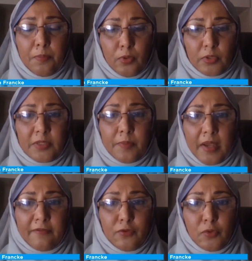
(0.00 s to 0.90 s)
reported
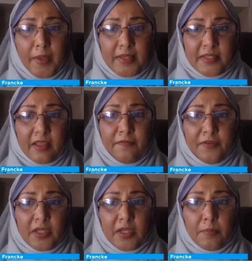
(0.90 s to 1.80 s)
by Food Bank South
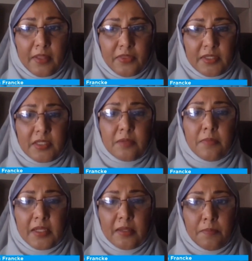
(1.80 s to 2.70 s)
Africa, about 13
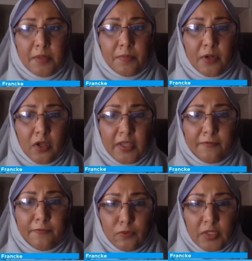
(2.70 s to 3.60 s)
million people are
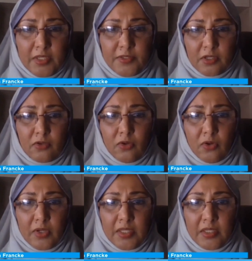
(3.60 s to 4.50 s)
food
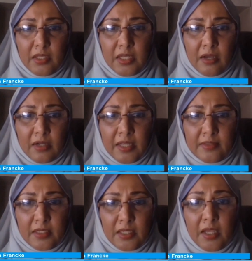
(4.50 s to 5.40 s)
insecure in our
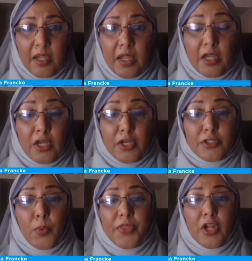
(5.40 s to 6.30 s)
country.
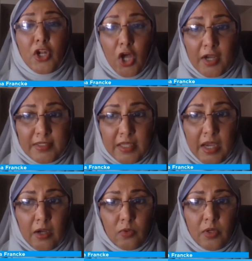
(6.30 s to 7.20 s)
So with the
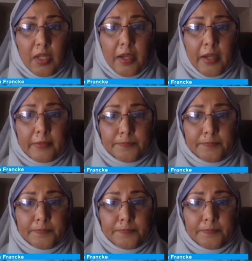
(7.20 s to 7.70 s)
lockdown,